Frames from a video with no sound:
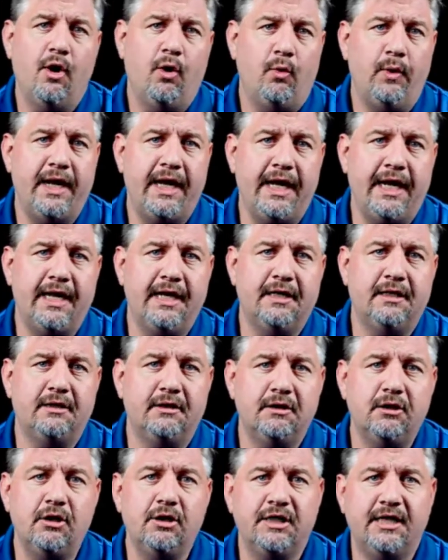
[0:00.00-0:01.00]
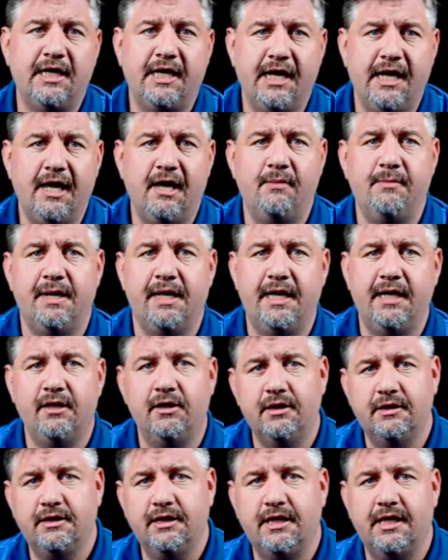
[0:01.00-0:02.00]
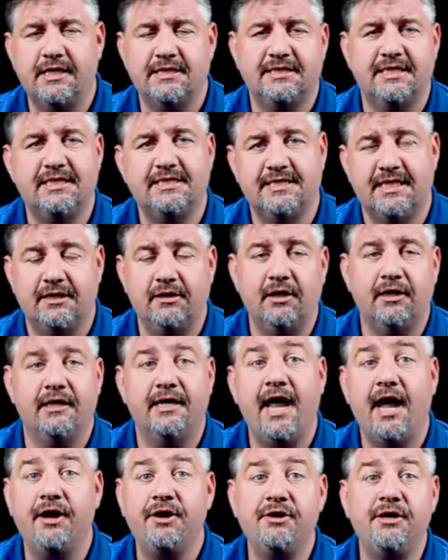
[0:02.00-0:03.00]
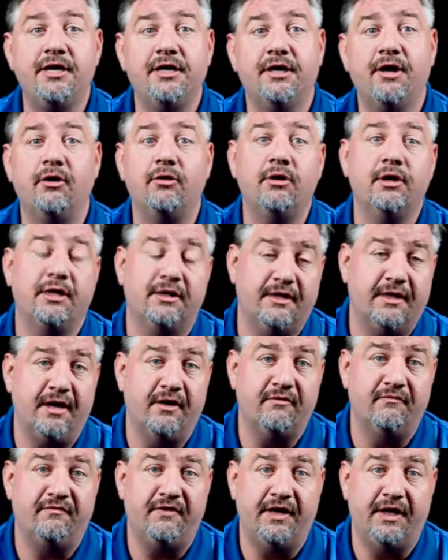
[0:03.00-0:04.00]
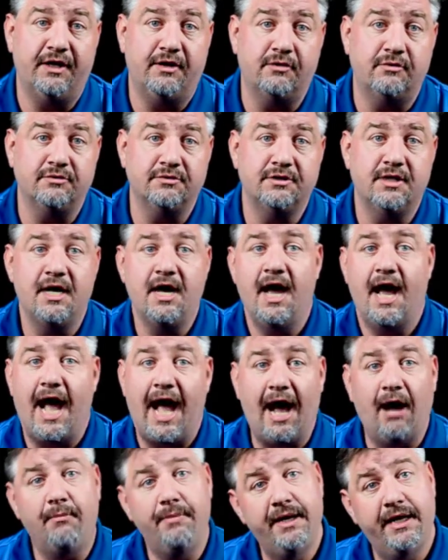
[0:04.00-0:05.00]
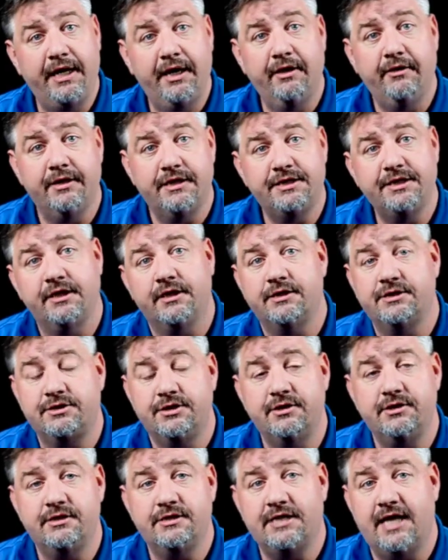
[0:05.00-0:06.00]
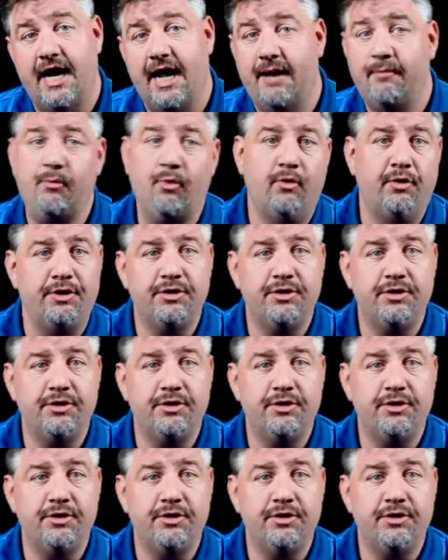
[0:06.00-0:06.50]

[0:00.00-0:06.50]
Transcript: we looked at him and he looked at us and he said, look, now you need to go look at the other vehicles. I'll be here until a certain time, or